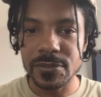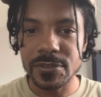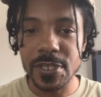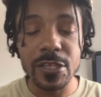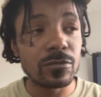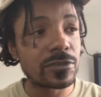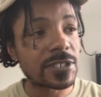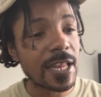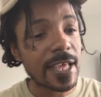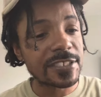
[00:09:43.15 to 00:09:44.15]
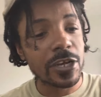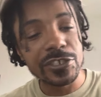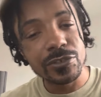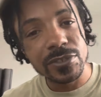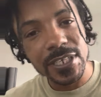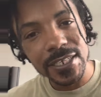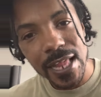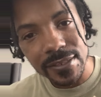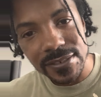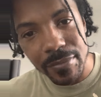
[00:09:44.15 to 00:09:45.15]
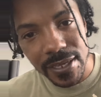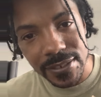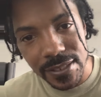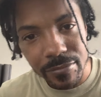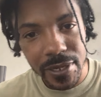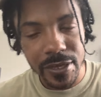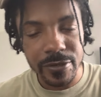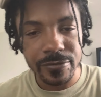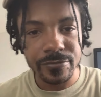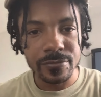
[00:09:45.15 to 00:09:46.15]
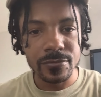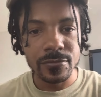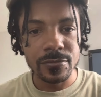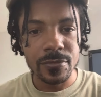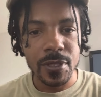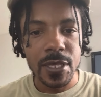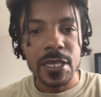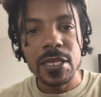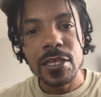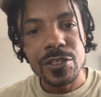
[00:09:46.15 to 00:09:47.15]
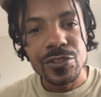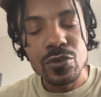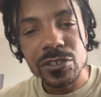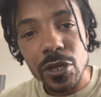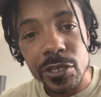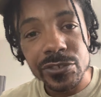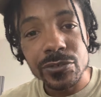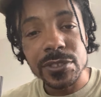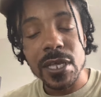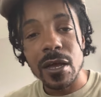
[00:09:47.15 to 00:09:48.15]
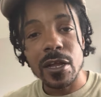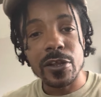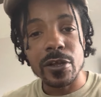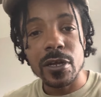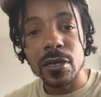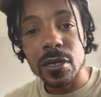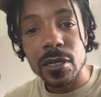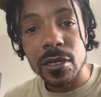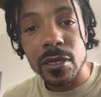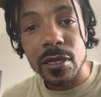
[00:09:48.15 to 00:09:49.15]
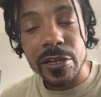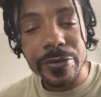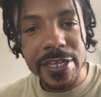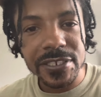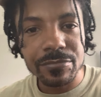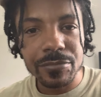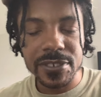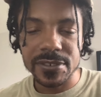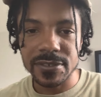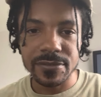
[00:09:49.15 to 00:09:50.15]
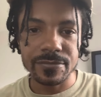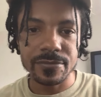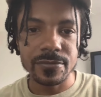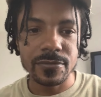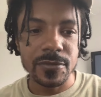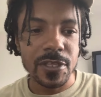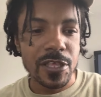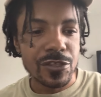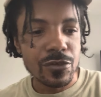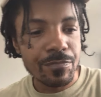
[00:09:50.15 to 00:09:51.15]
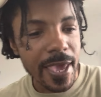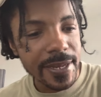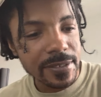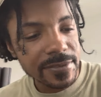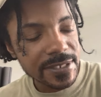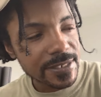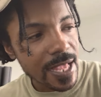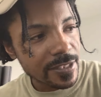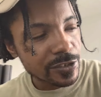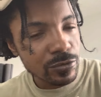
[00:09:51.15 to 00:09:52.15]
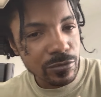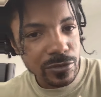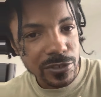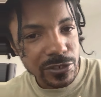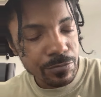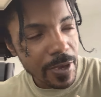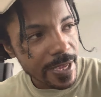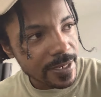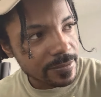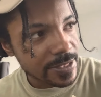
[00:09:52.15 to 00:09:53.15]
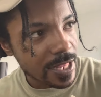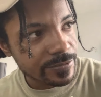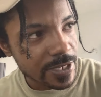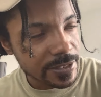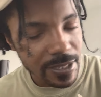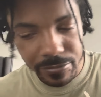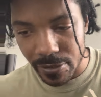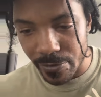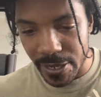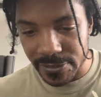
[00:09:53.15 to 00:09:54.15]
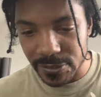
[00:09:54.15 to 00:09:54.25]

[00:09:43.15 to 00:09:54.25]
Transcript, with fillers: Say you say they charge you $10 to make a thumbnail. You start you a, th- a, a, a, a creation business you pay them ten dollars. You you paid them ten dollars for that thumbnail, right?